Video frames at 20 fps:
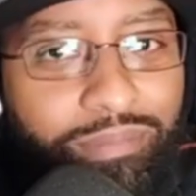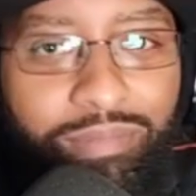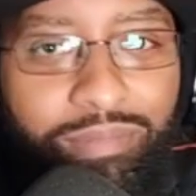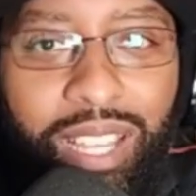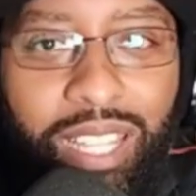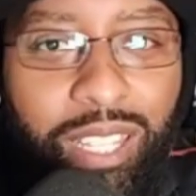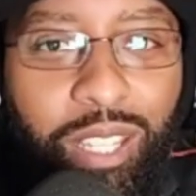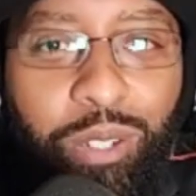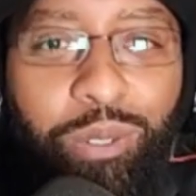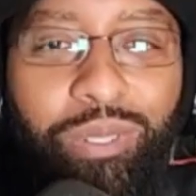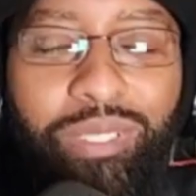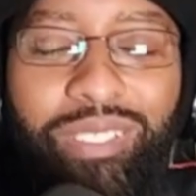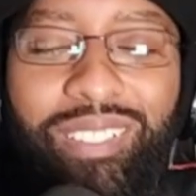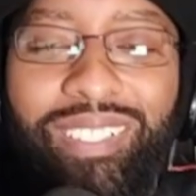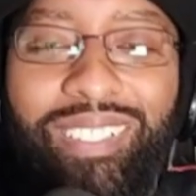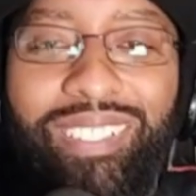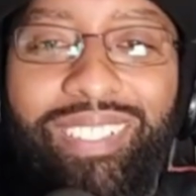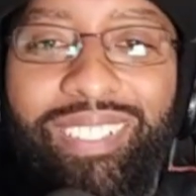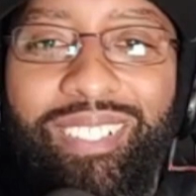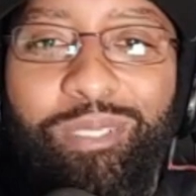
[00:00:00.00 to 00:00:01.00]
Hello?
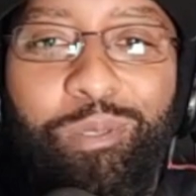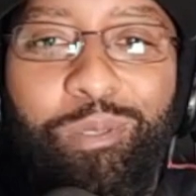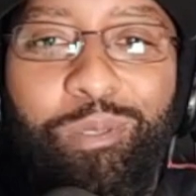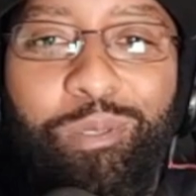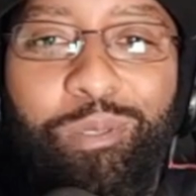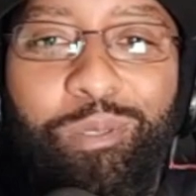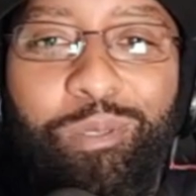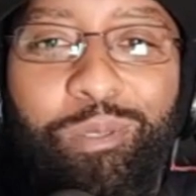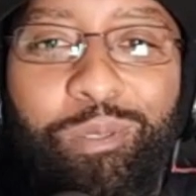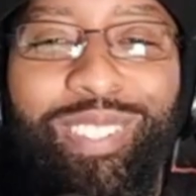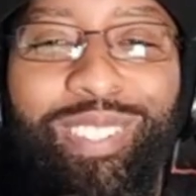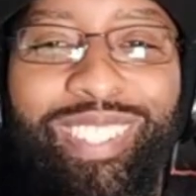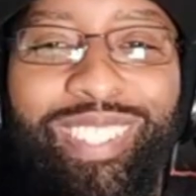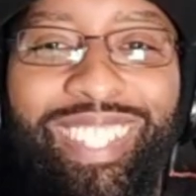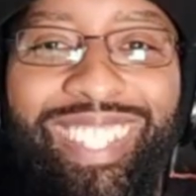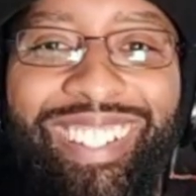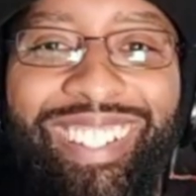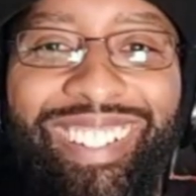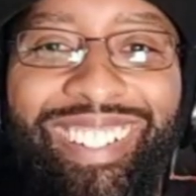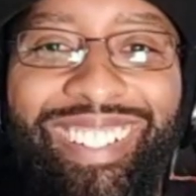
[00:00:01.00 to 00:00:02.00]
What am I missing here?